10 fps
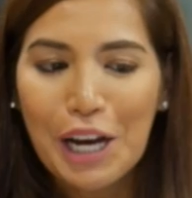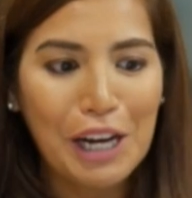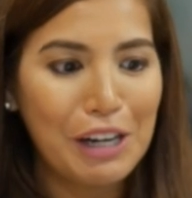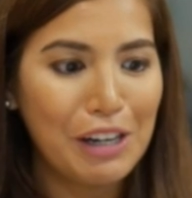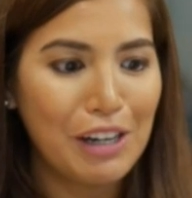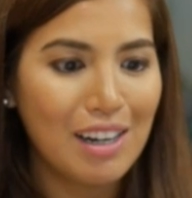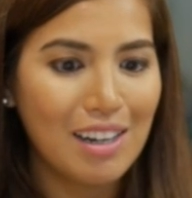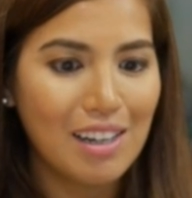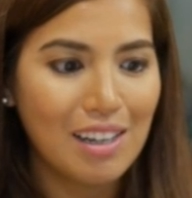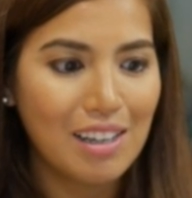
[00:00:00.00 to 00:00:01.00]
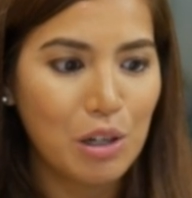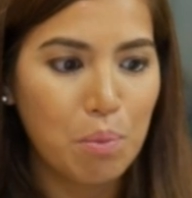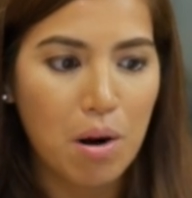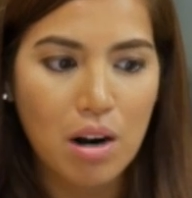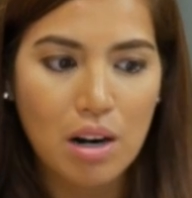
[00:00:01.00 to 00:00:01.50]
uh, you know,
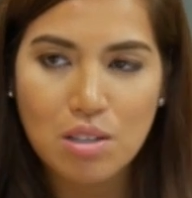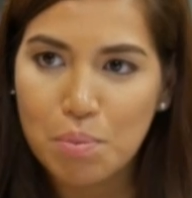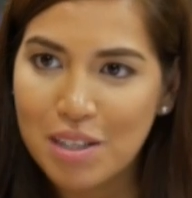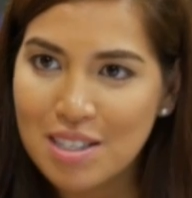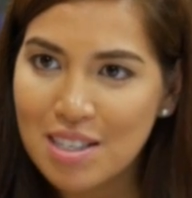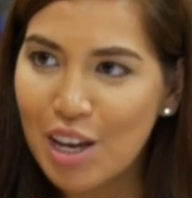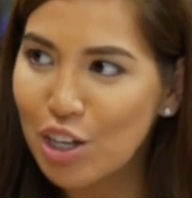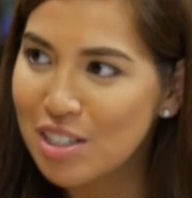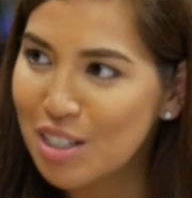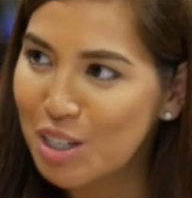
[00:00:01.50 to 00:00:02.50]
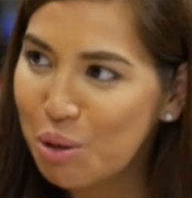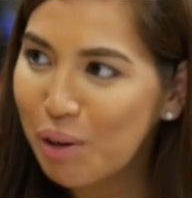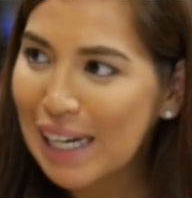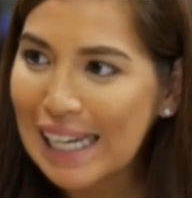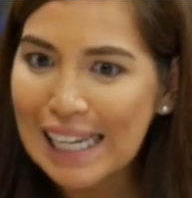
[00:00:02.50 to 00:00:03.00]
Mar Absolutely. has been saying continuity.